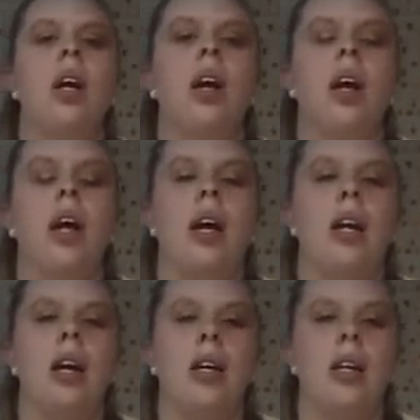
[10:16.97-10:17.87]

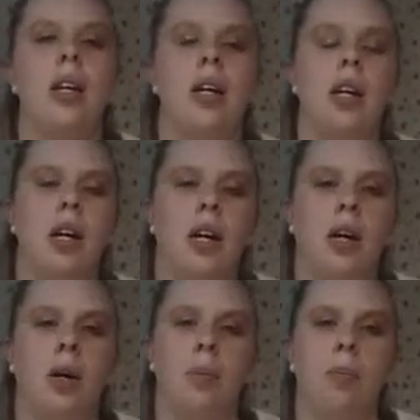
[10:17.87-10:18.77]
And I did,
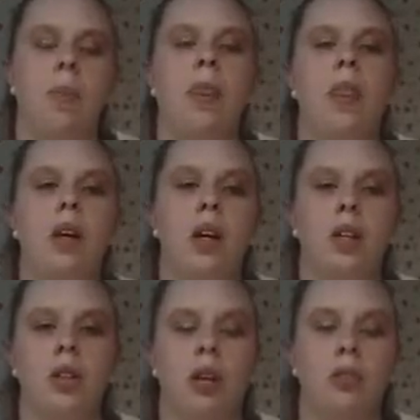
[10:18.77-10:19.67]
I
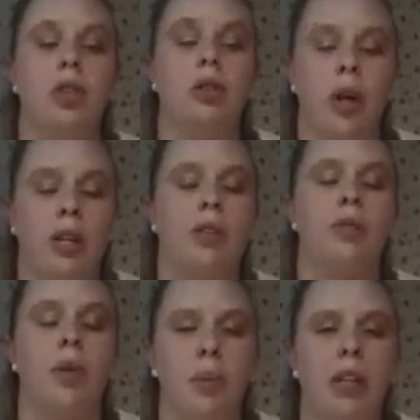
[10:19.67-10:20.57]
was a director
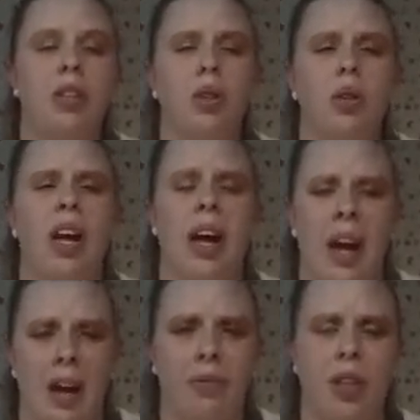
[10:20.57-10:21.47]
for about
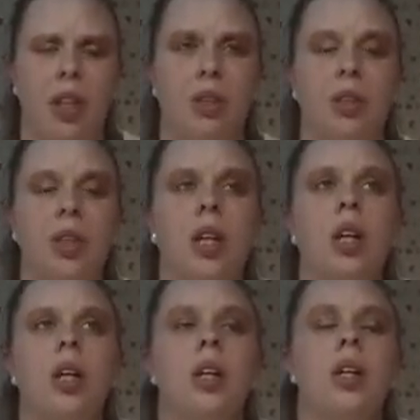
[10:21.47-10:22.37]
2.5 years.
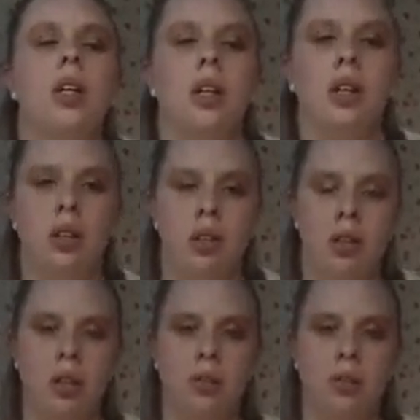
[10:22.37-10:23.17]
I